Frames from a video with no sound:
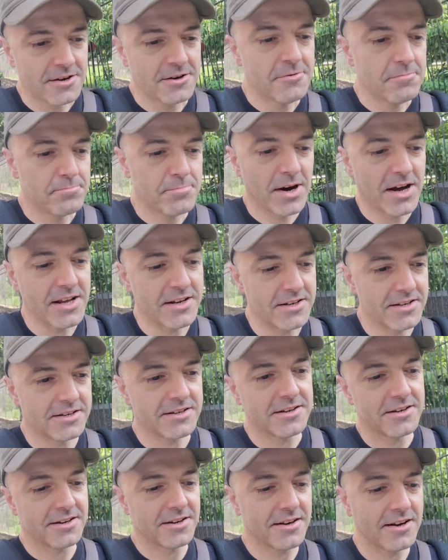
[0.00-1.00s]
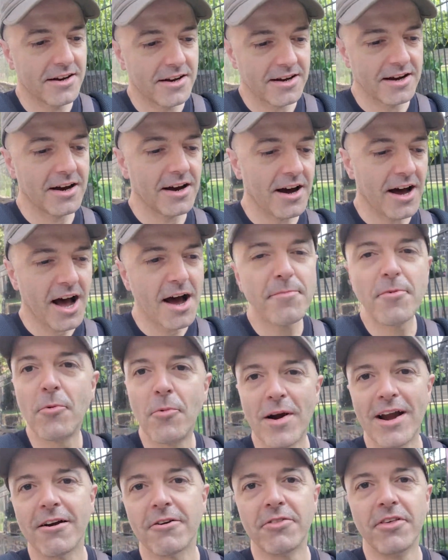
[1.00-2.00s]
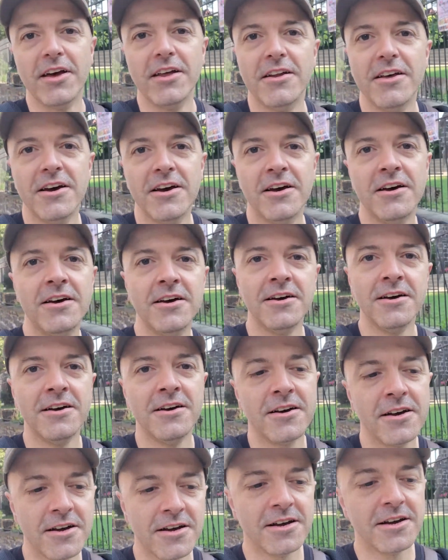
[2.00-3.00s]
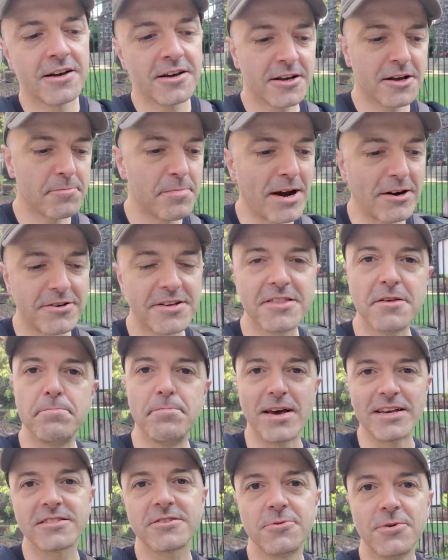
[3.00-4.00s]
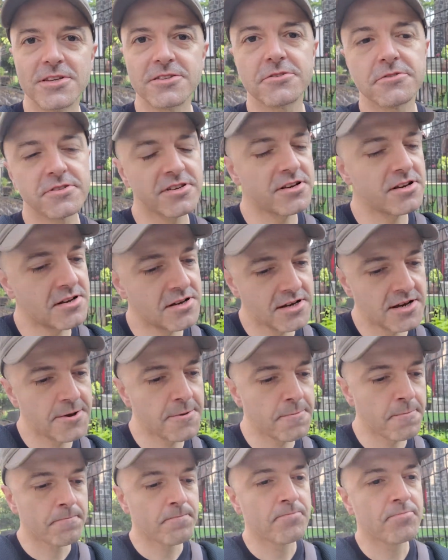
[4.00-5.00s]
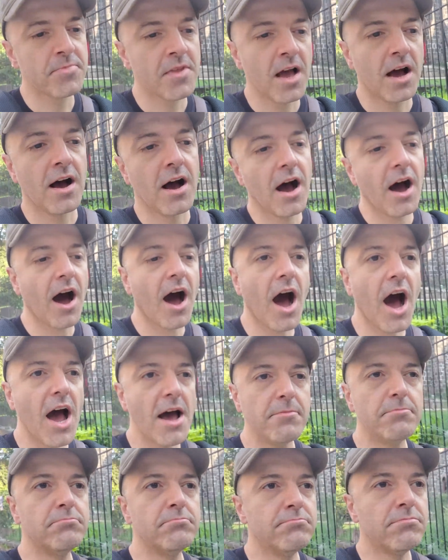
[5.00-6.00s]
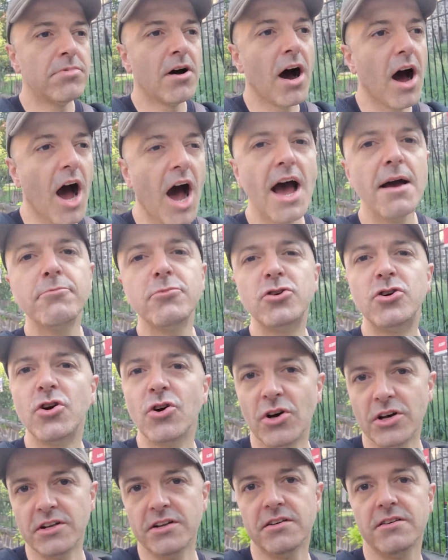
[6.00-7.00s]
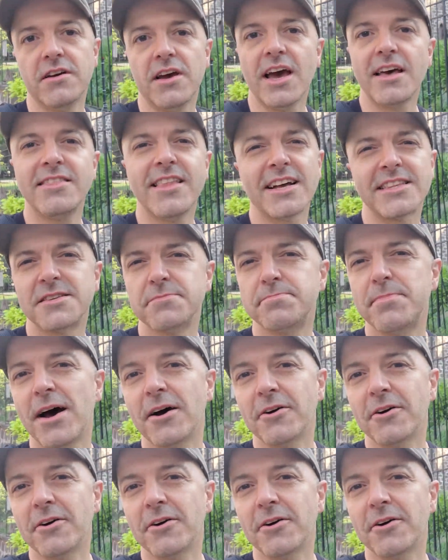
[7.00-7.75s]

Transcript: But I'm aware that compared to the best quizzers, I'm good, and that's about